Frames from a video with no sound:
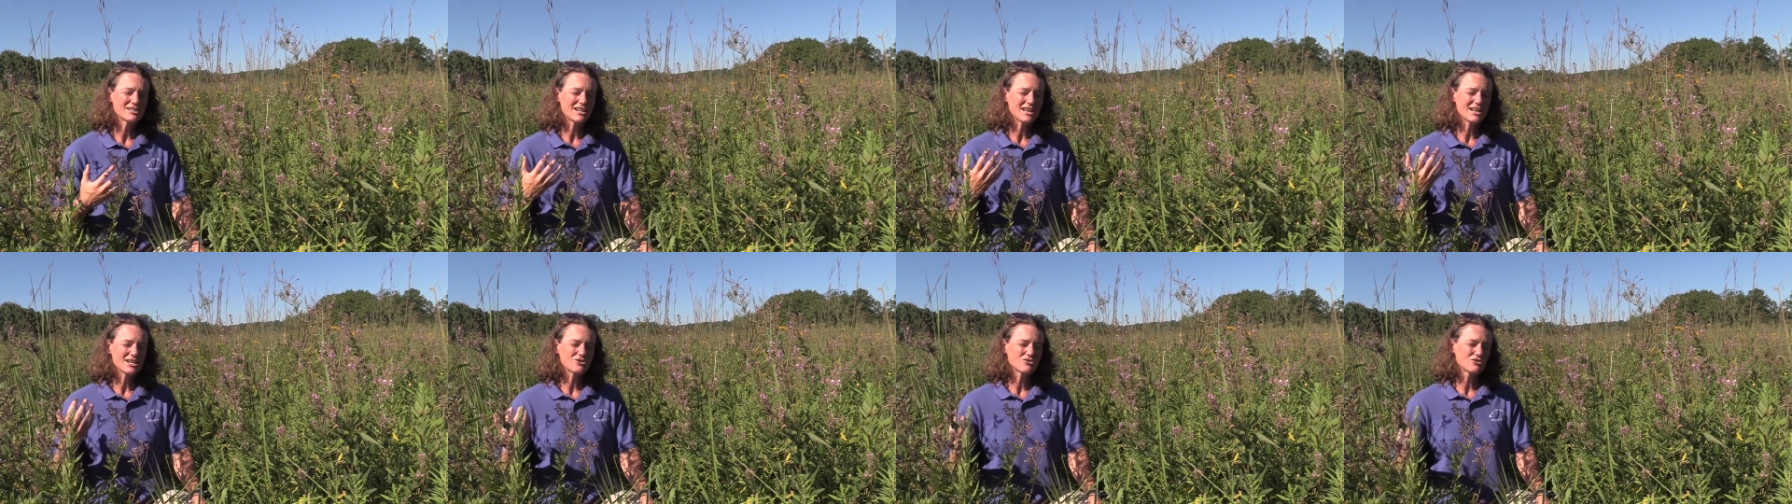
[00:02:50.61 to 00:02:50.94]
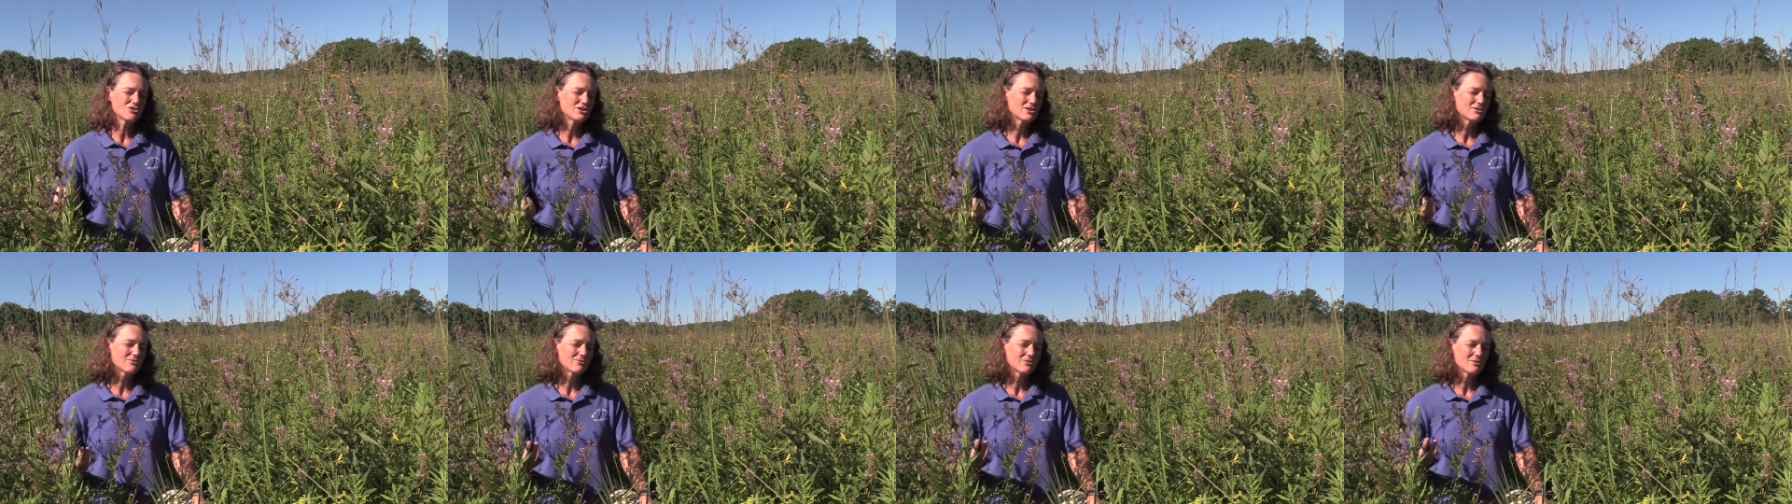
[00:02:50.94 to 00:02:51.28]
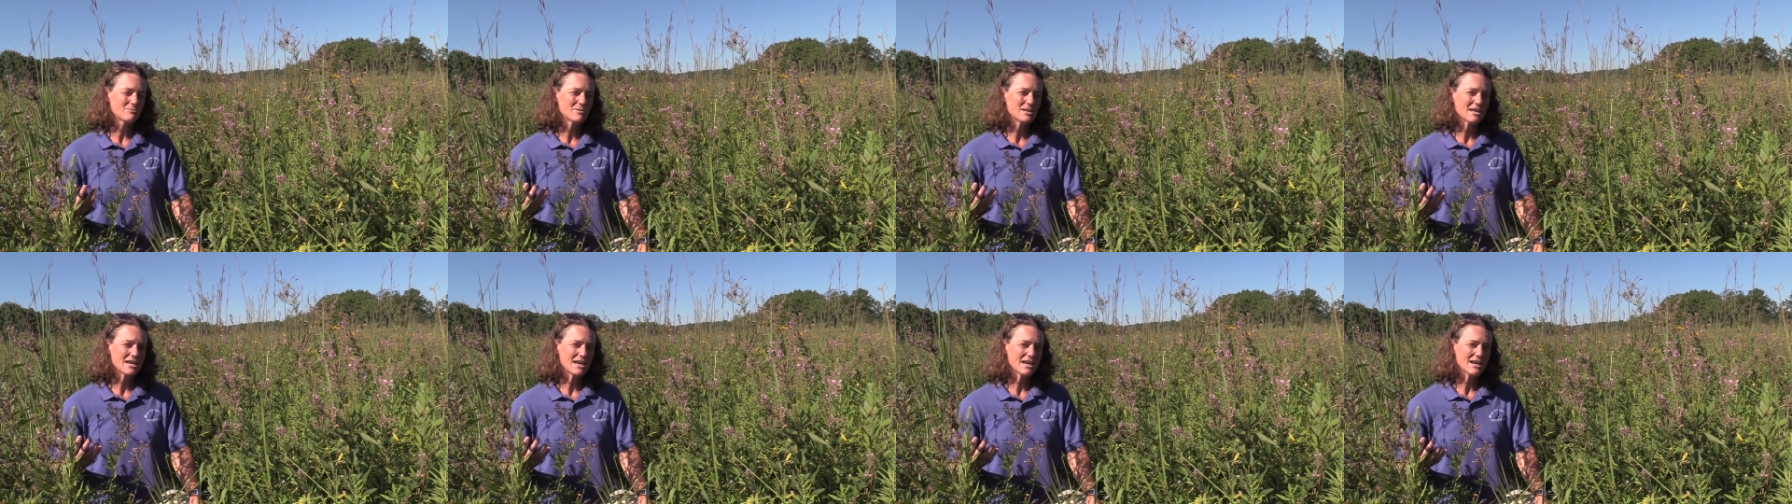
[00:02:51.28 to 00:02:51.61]
nitrogen
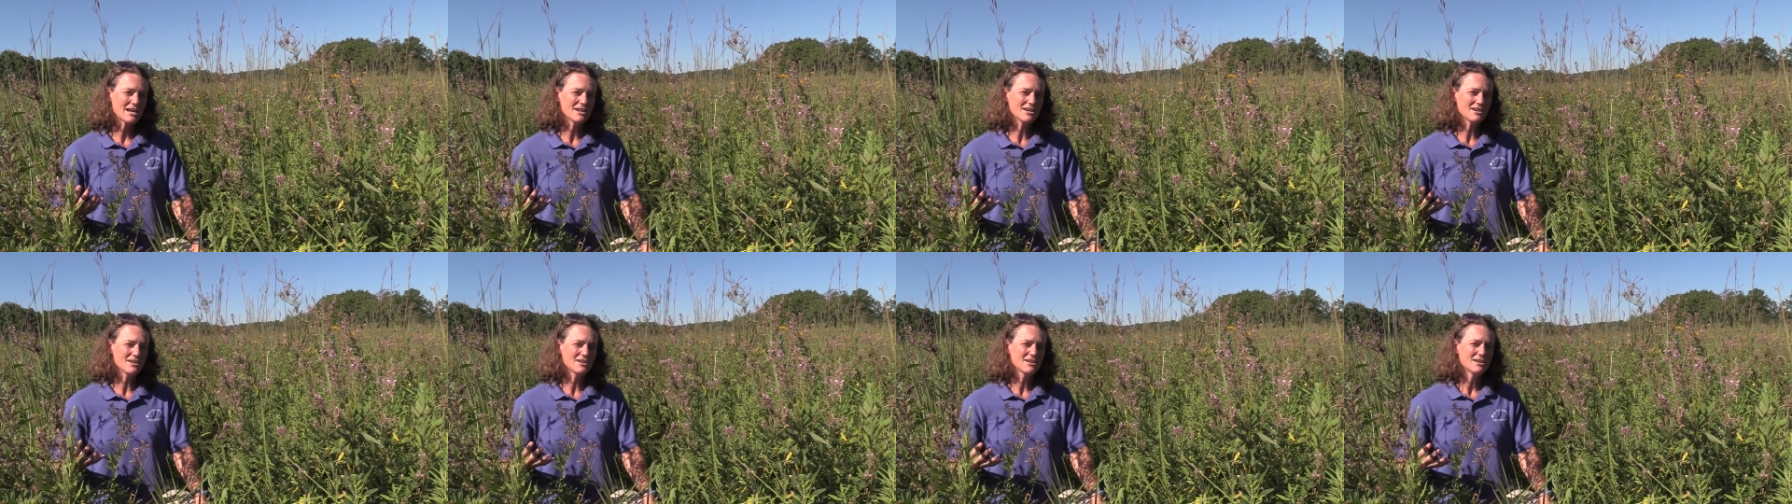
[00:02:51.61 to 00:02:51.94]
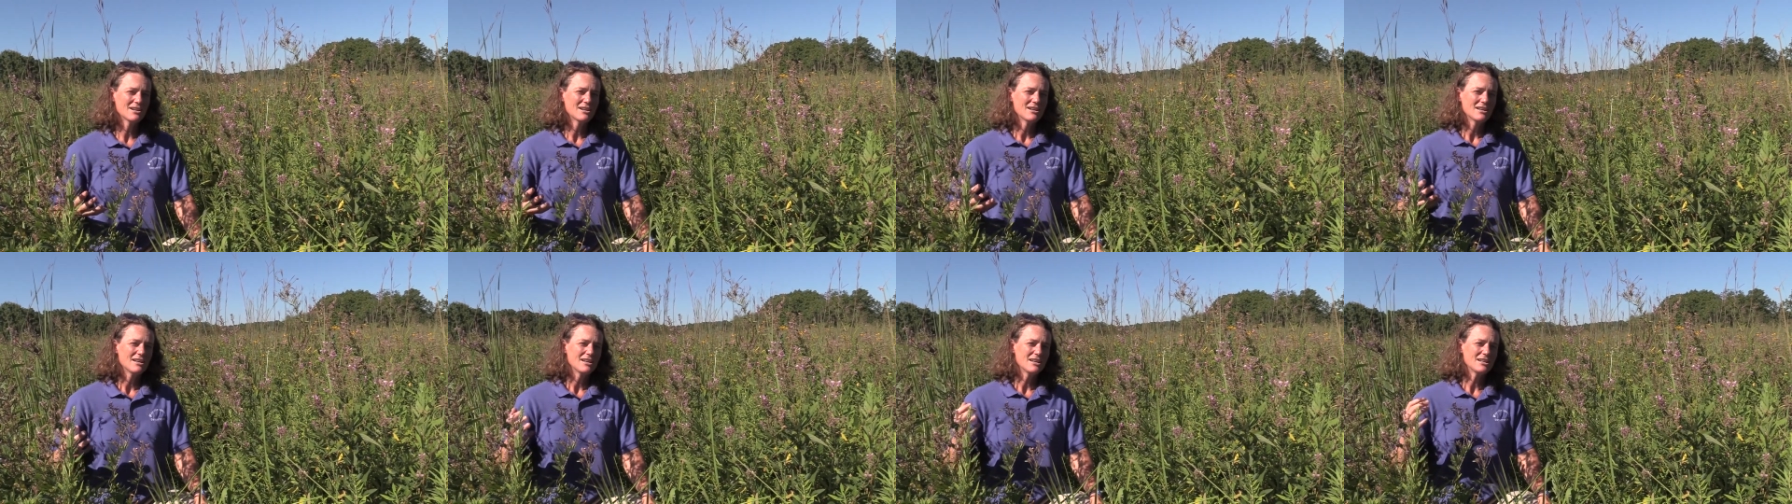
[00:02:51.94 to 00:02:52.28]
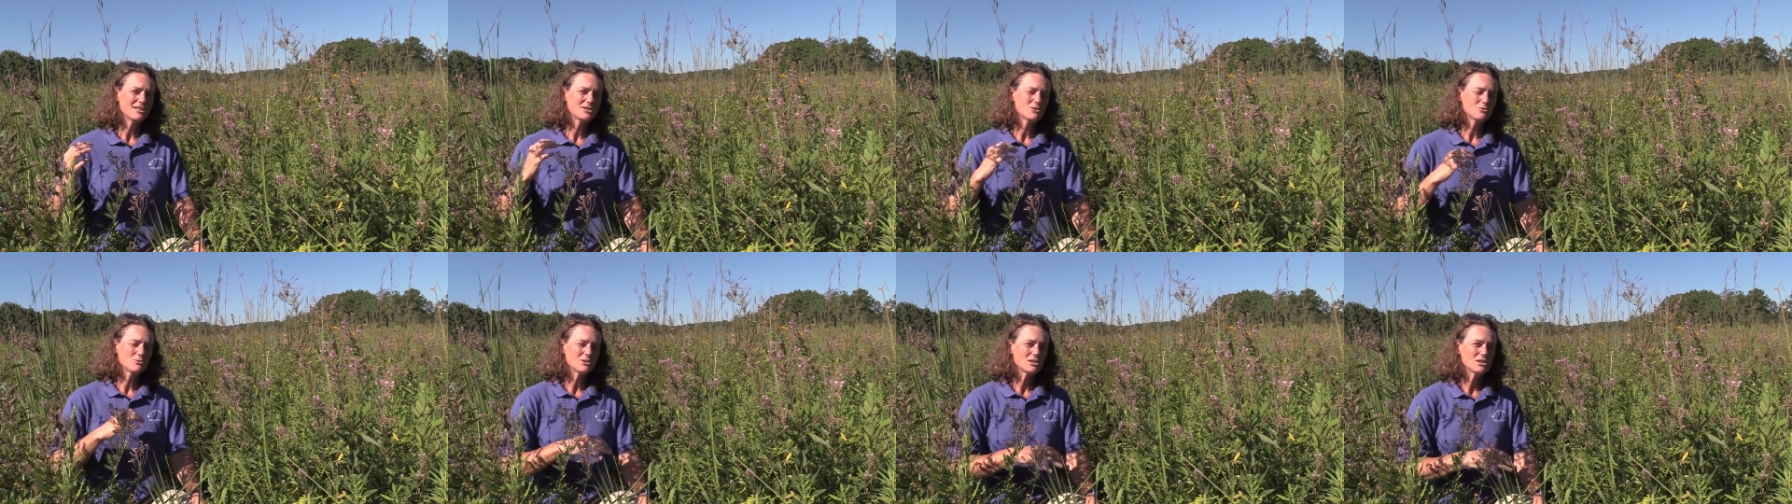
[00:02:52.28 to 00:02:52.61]
from the air
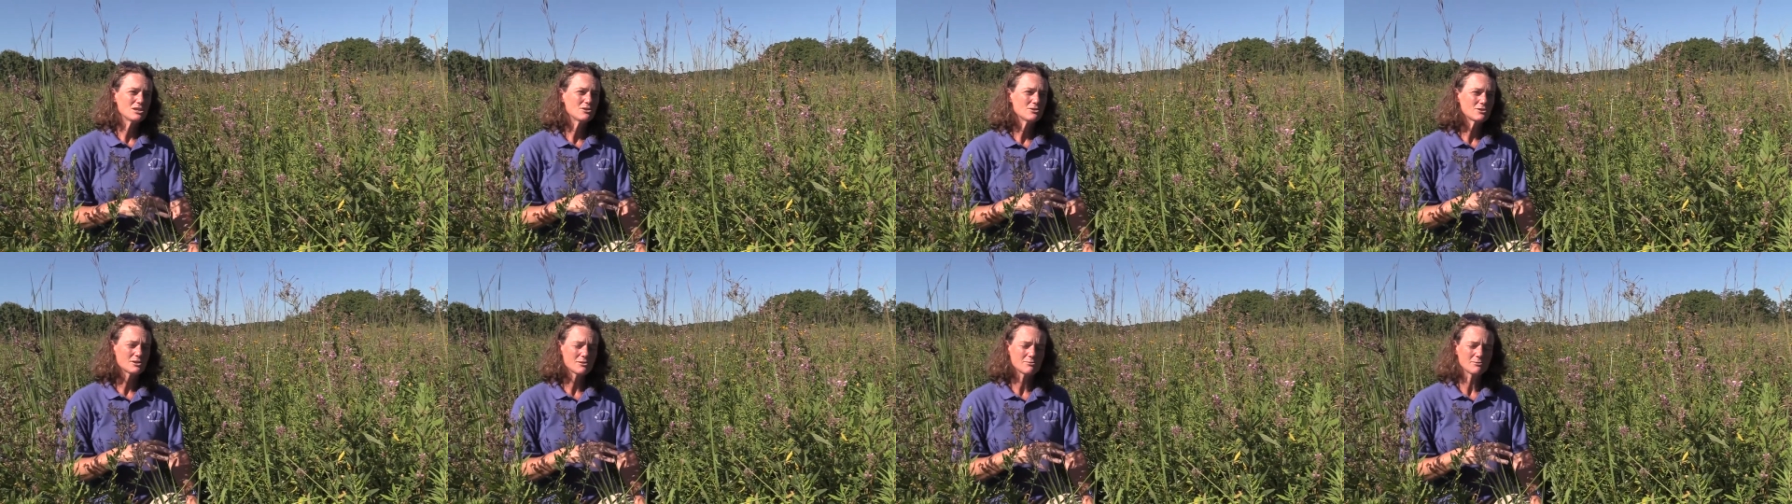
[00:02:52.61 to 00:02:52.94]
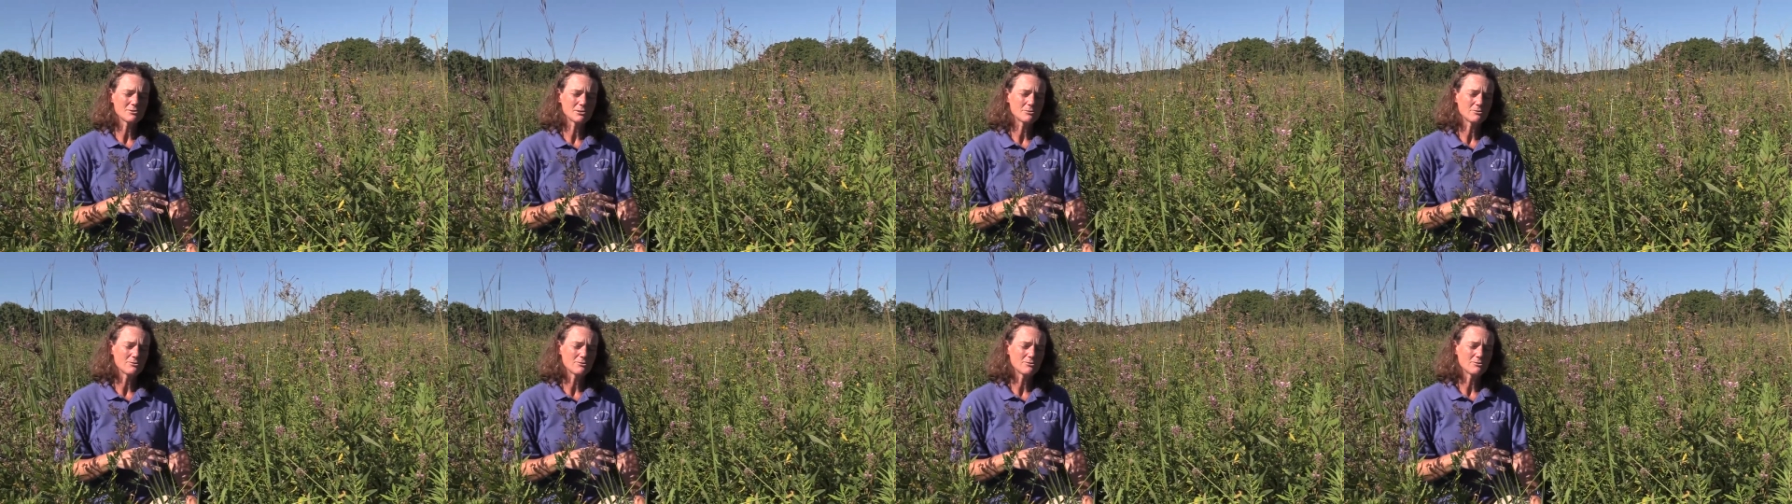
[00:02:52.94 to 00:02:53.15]
into a usable